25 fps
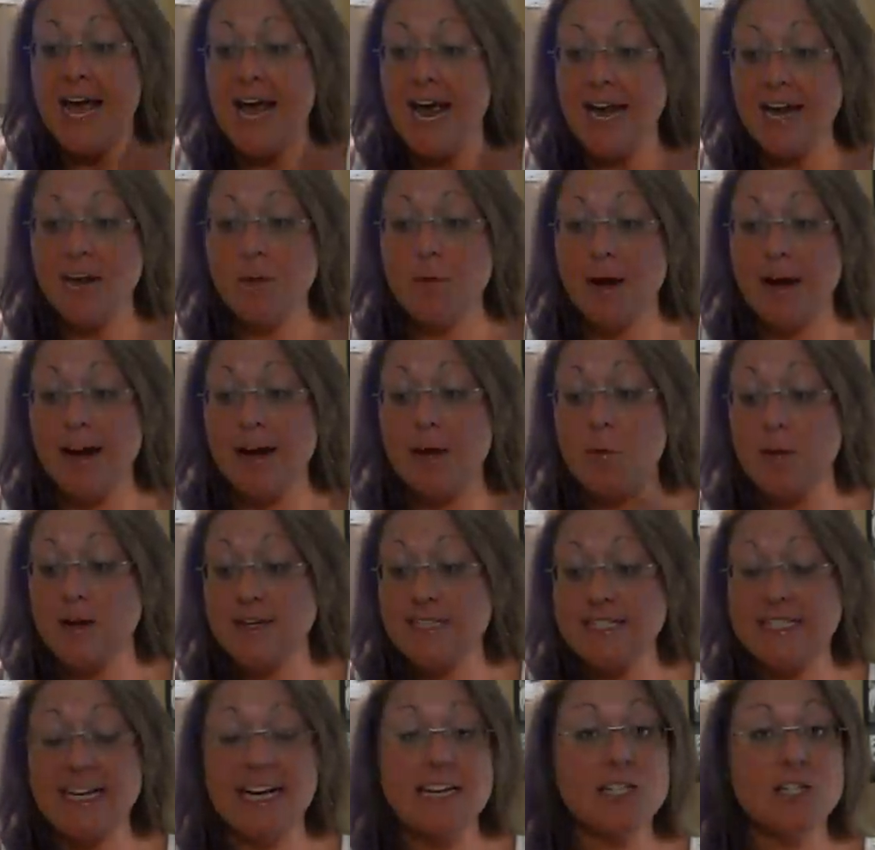Anyway,
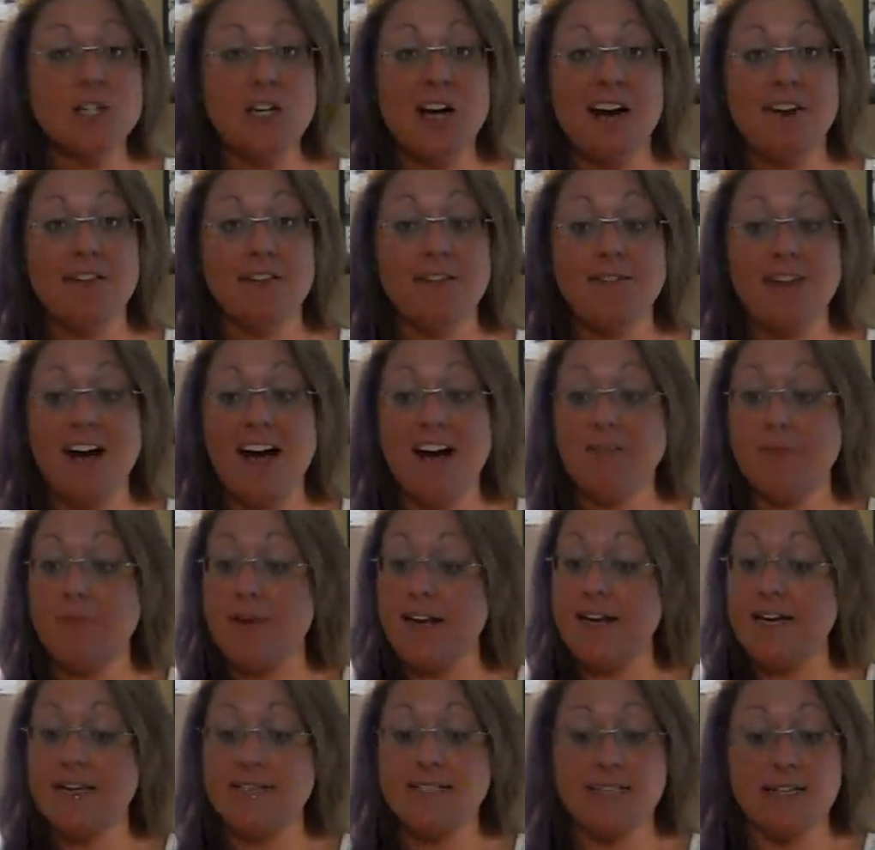once that's dry for 5
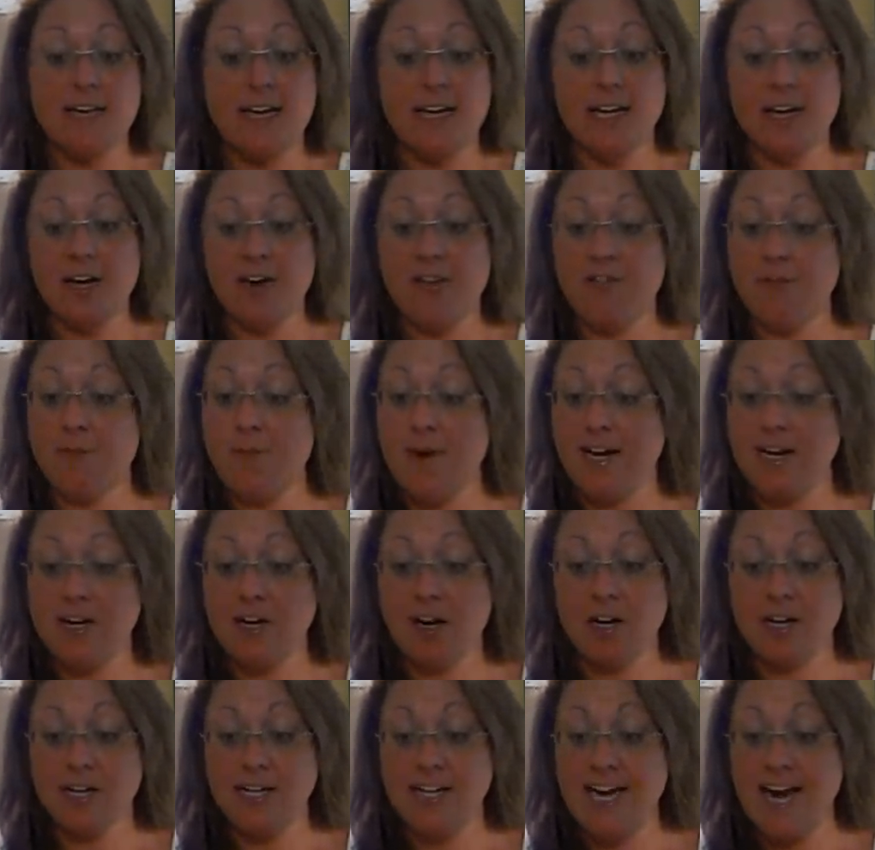minutes, then I go for my
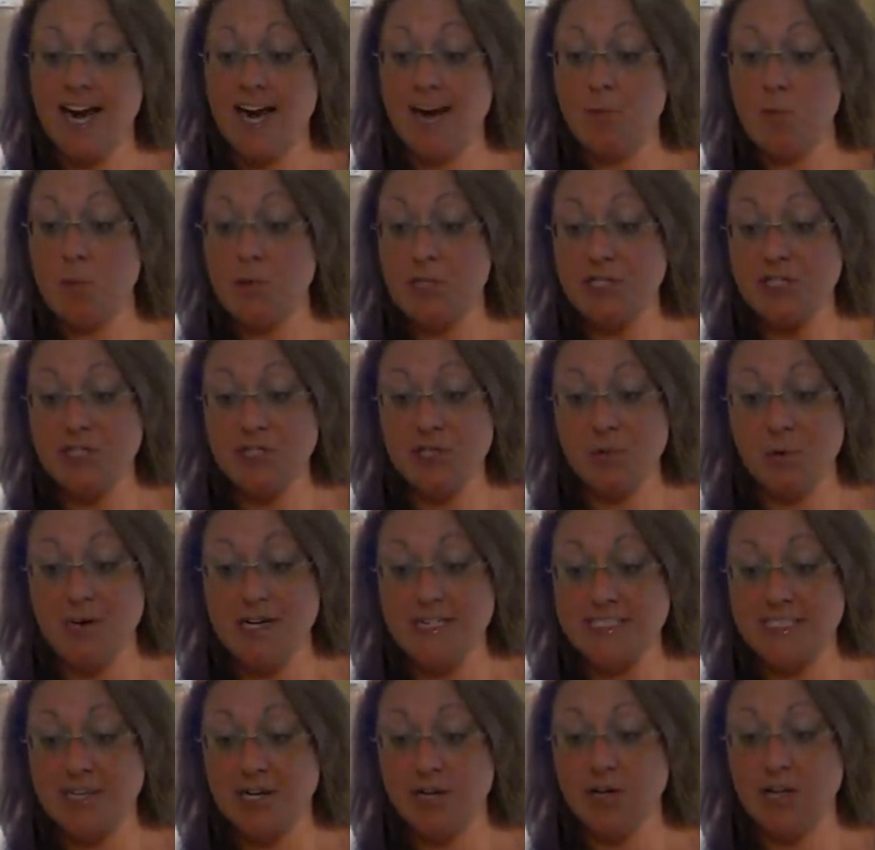Garnier Moisture
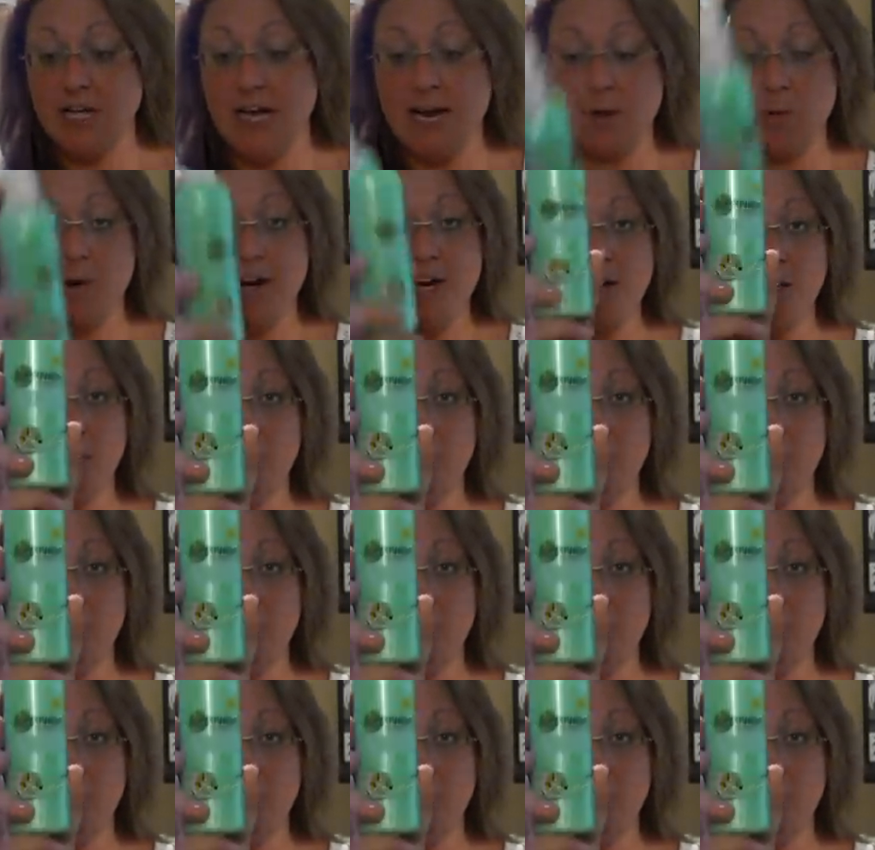Rescue Lightweight